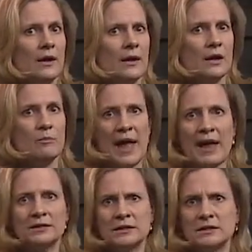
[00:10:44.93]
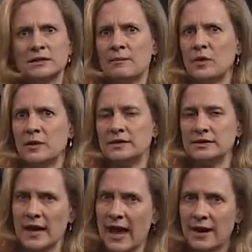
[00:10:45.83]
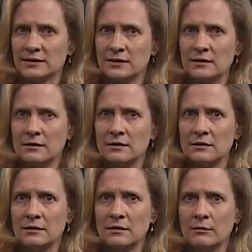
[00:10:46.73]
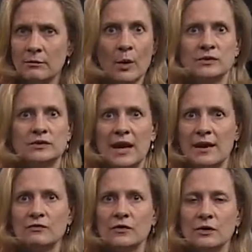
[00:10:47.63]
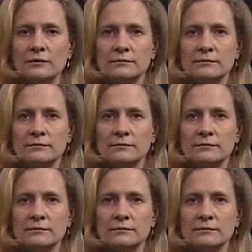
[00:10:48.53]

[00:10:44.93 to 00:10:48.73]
he bangs into something with his hat. Most hateful."